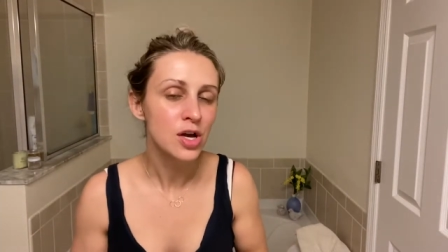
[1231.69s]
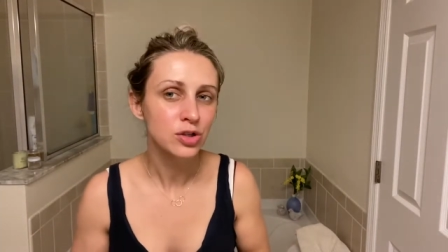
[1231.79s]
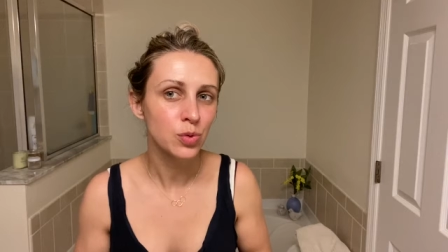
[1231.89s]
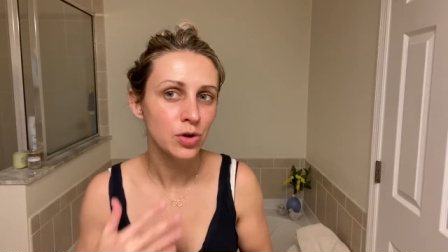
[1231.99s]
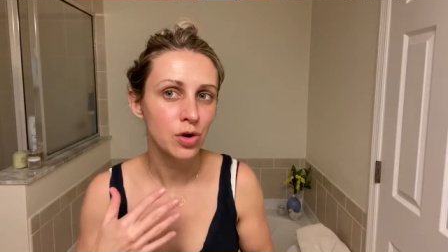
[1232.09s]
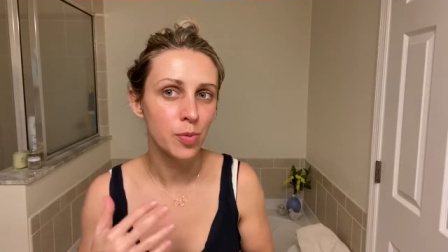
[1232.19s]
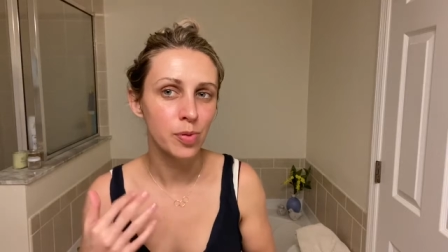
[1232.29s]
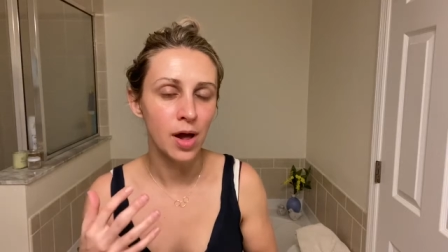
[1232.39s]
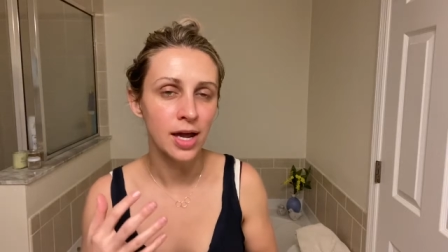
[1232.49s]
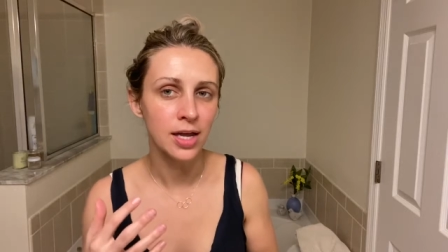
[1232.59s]
So when you're
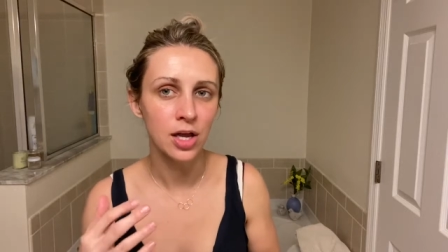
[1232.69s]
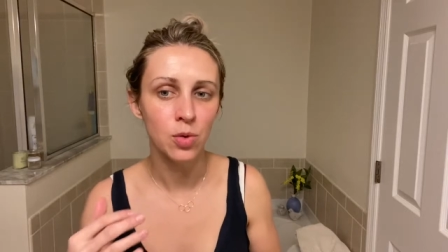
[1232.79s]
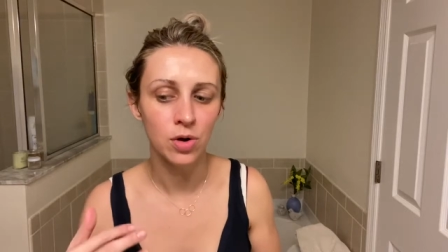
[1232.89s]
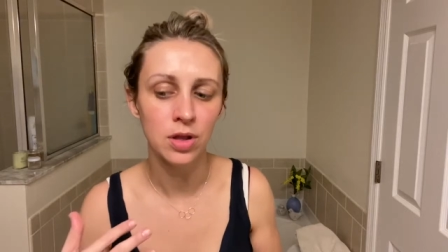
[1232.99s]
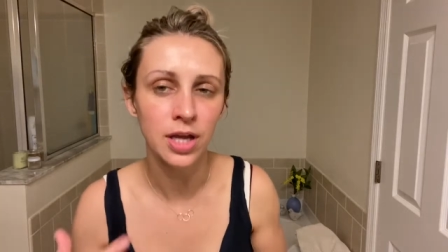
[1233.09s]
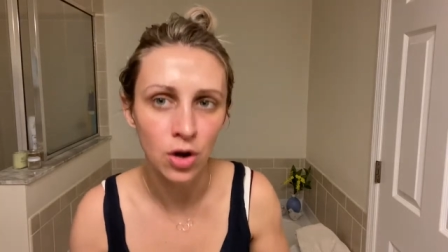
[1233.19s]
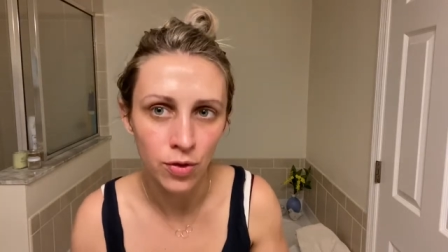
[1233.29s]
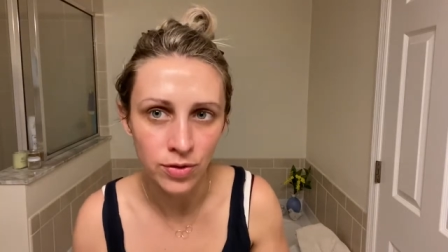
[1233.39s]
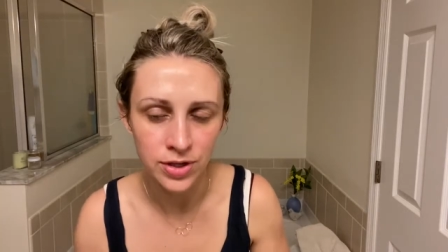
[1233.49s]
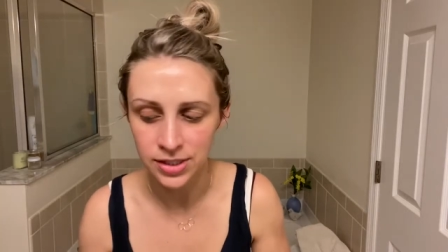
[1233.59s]
applying it, you wanna lean
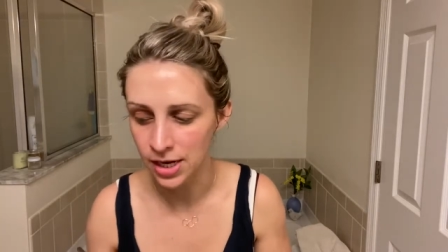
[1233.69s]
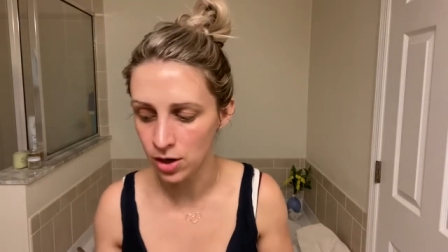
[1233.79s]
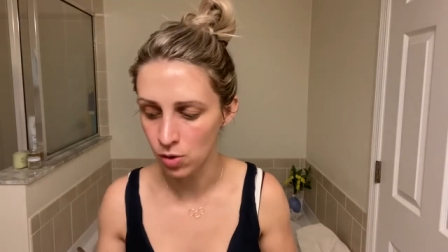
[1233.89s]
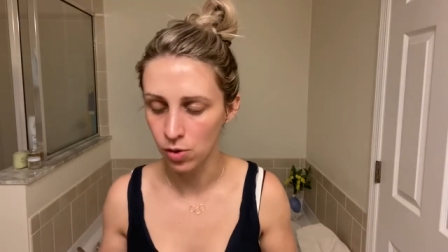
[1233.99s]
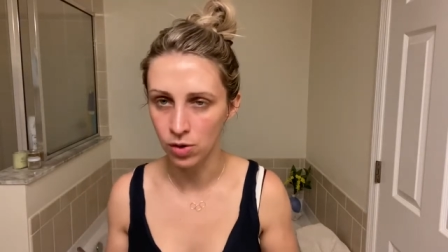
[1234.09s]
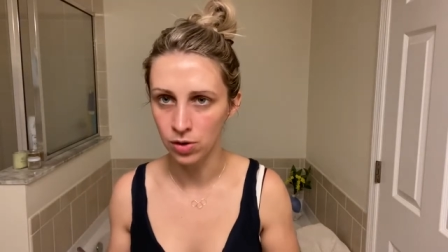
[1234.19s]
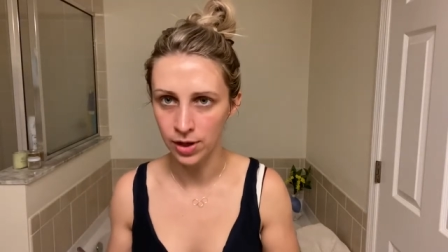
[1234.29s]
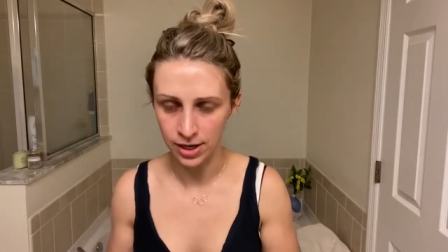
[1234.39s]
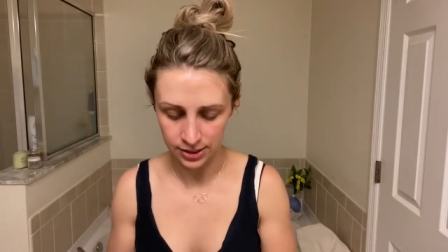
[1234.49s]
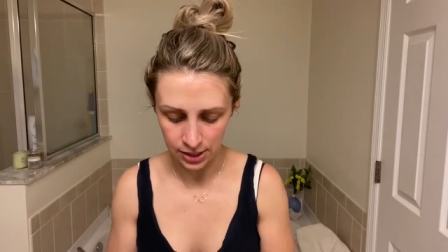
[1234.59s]
over the sink, or
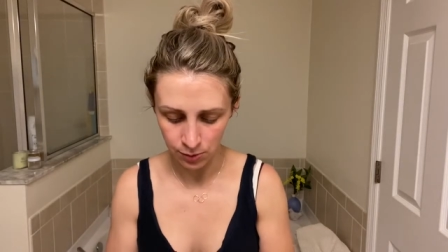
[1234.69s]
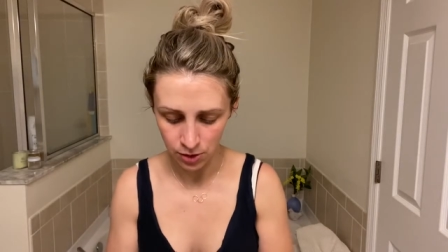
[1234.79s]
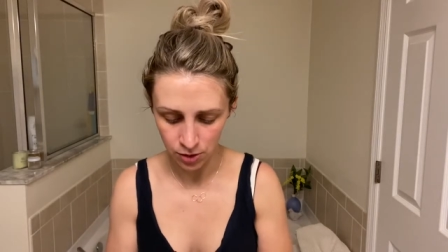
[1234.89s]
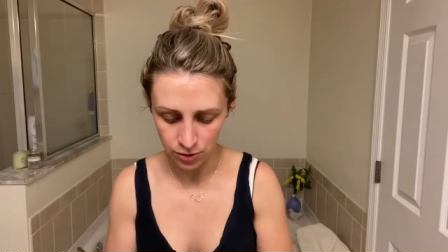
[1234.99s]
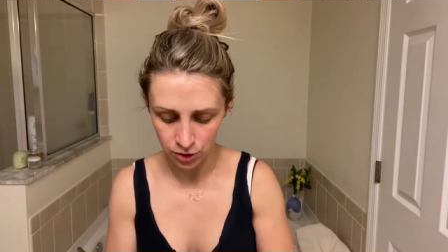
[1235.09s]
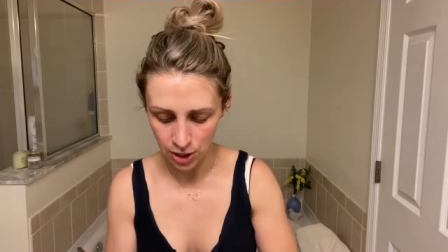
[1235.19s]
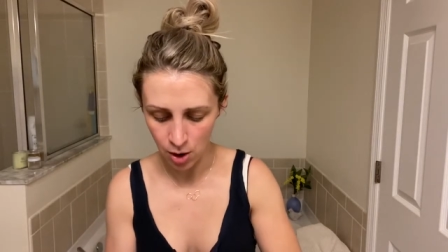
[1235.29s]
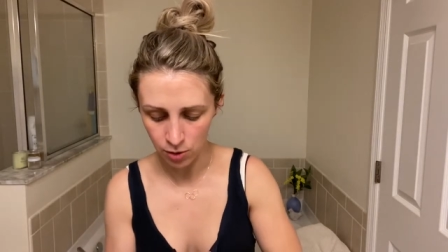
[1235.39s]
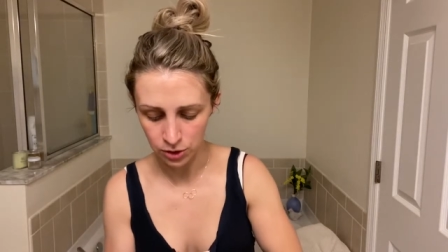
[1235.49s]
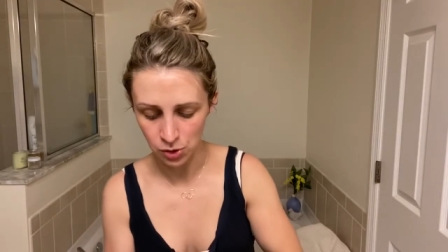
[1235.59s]
like I said, when you're in the
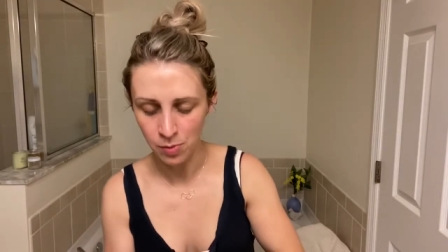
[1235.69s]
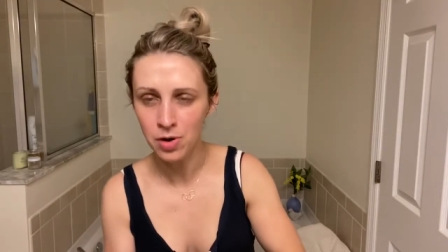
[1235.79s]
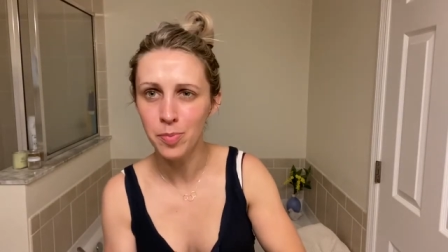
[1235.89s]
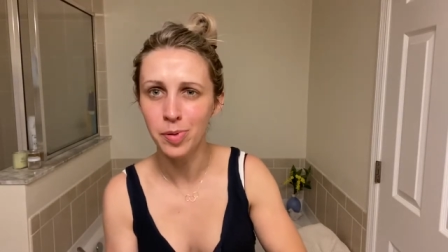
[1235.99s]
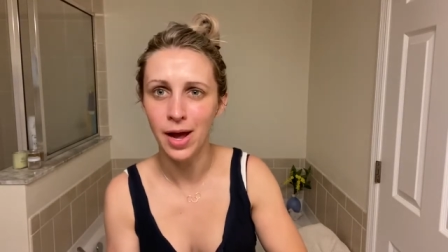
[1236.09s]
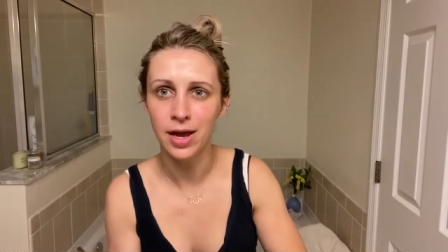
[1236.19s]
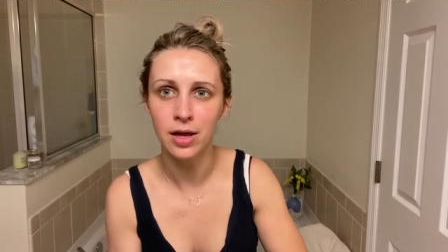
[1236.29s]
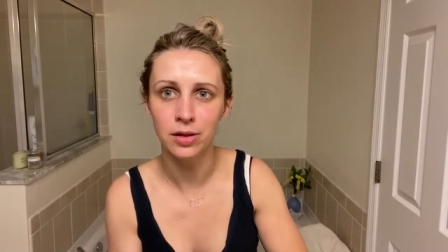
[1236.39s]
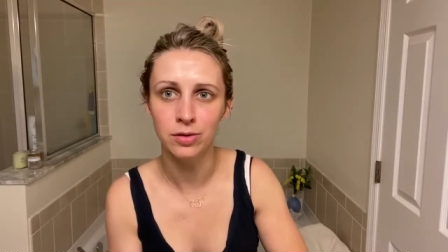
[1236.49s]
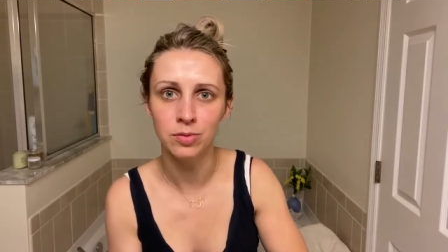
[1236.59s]
shower. So I'm gonna apply it
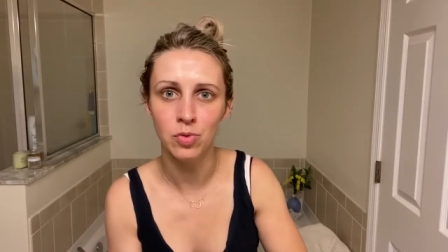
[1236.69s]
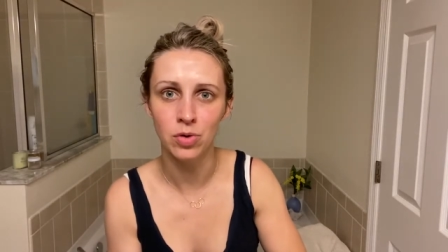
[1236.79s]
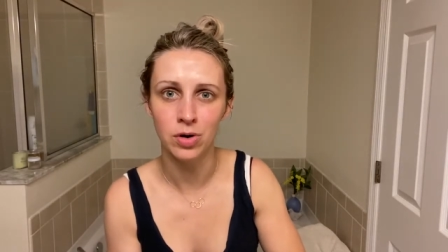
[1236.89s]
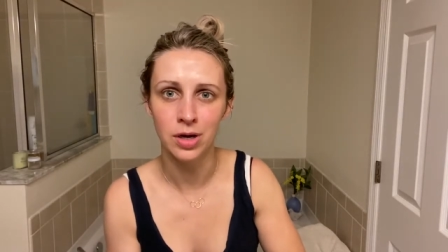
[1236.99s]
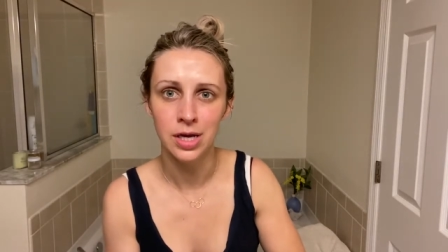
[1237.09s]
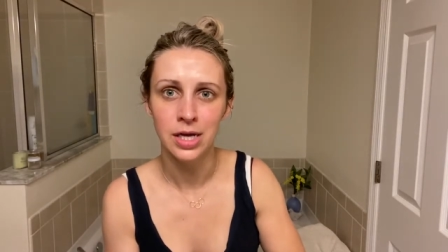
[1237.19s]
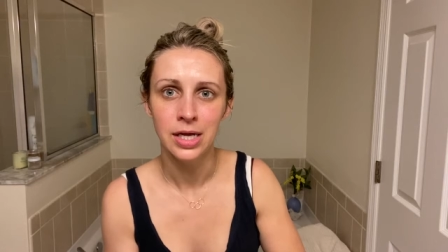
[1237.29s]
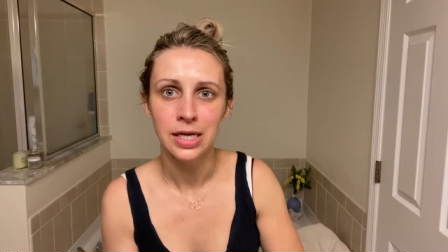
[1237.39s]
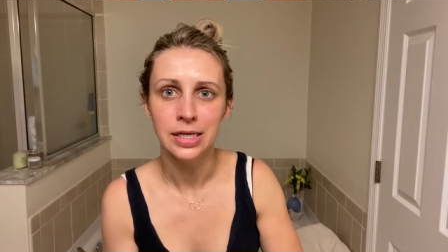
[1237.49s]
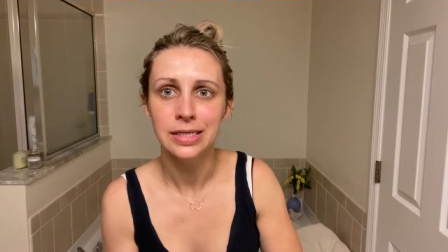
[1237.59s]
a little more
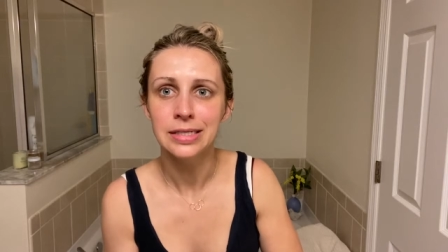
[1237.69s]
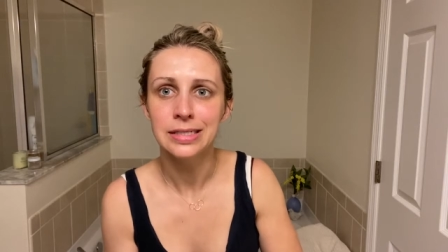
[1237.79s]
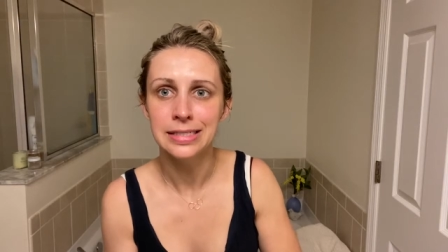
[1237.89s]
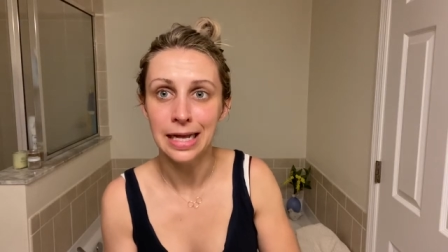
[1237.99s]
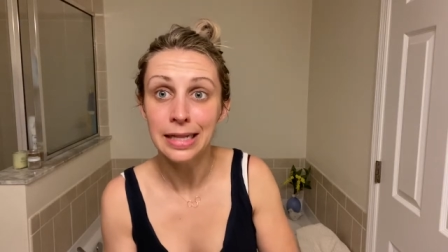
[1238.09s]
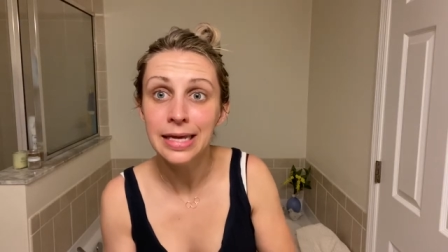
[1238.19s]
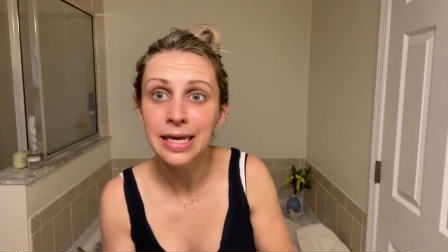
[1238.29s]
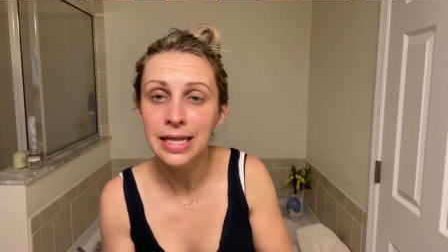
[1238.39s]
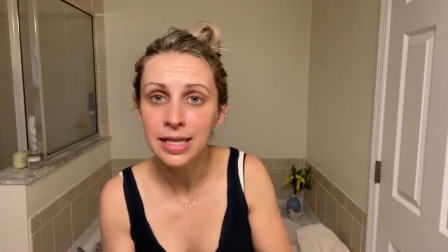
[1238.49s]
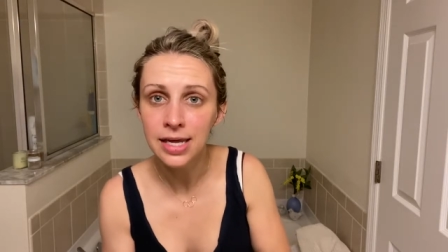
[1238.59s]

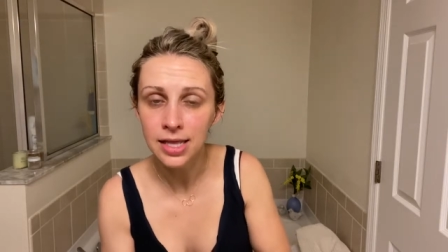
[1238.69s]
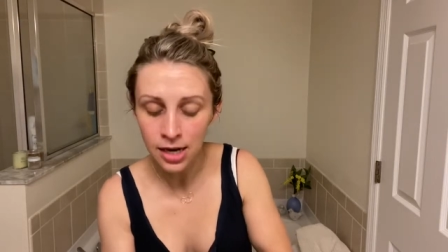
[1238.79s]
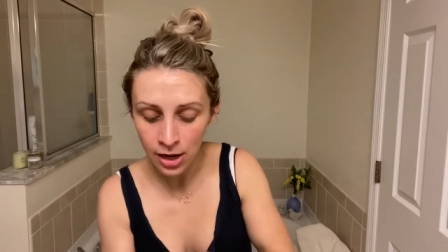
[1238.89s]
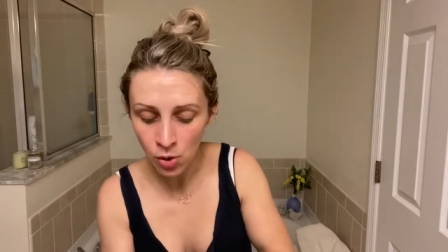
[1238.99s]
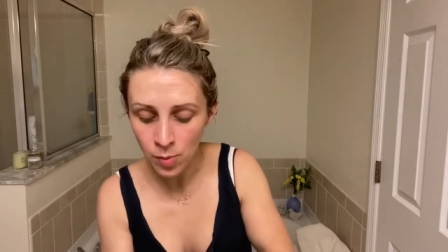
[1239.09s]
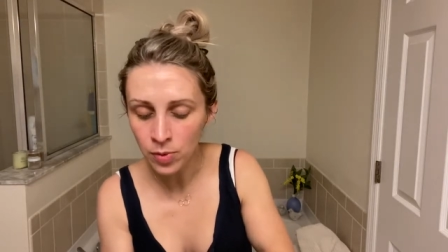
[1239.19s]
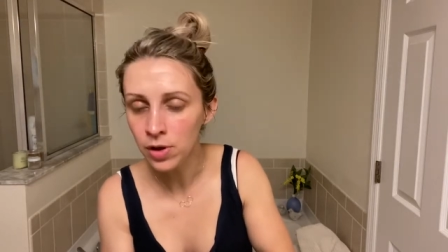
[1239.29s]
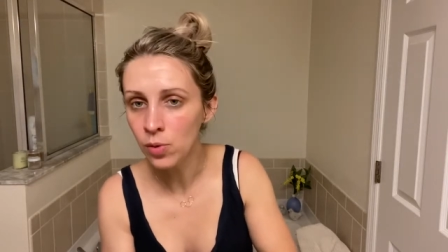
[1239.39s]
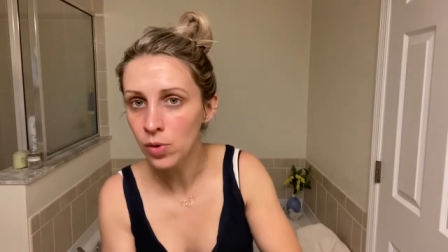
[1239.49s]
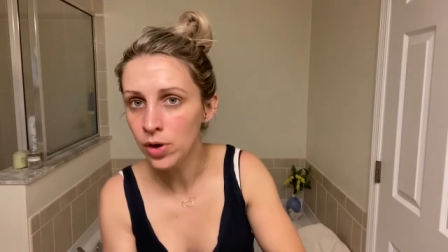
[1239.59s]
delicately than I
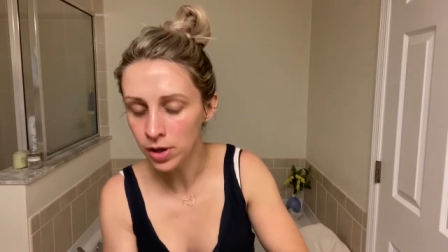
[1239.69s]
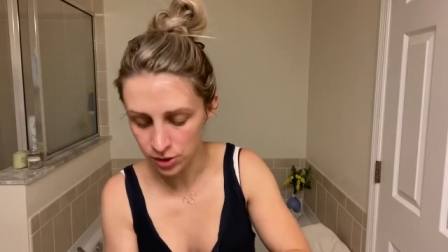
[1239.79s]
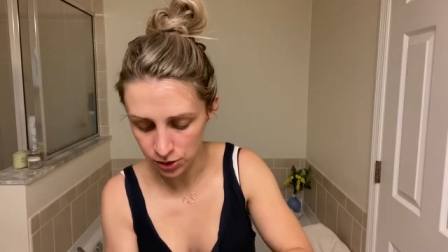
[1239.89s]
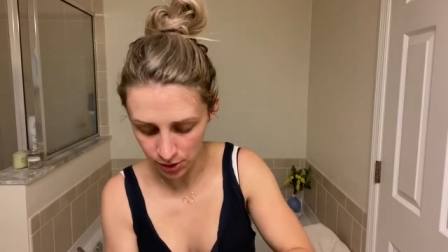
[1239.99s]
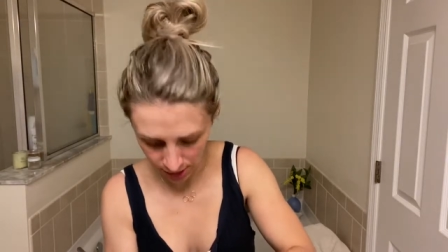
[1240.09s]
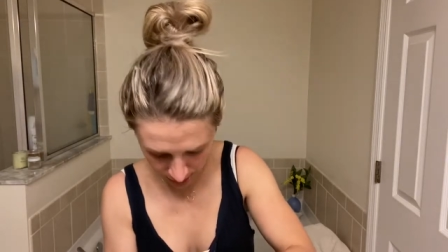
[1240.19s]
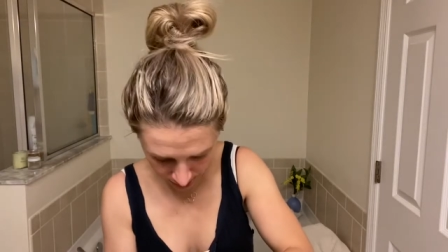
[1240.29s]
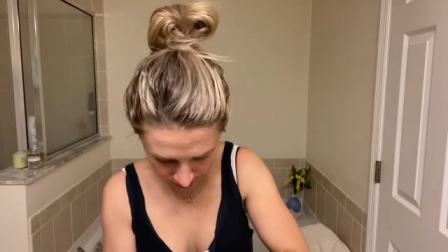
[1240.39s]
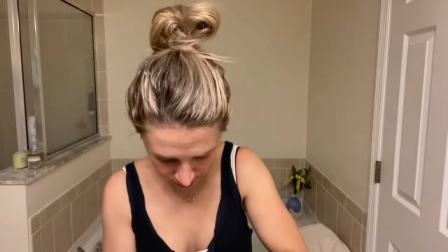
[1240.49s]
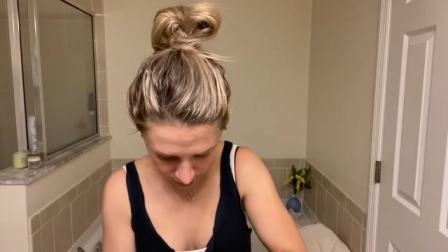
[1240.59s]
normally would so that it
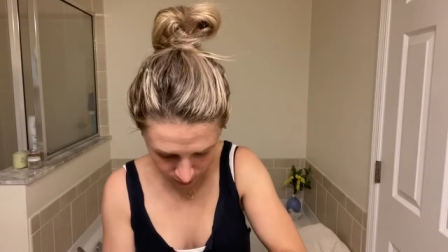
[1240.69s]
doesn't,